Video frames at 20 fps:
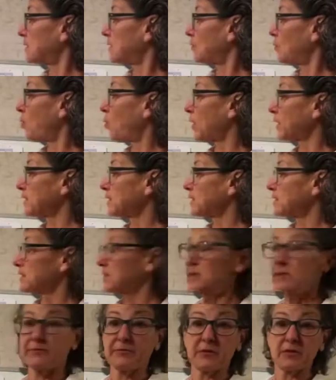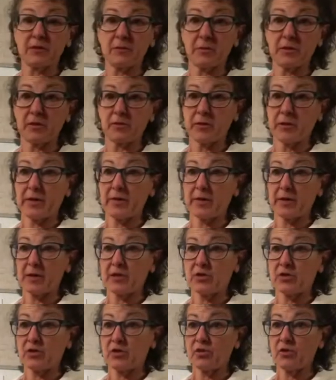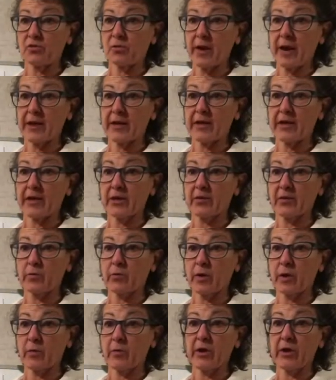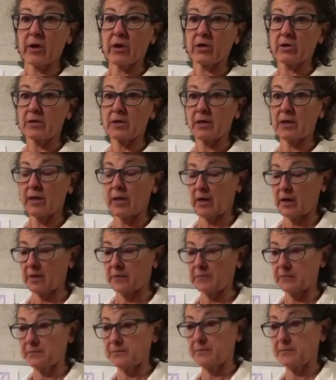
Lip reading: What's the difference between these two right here and where we are today?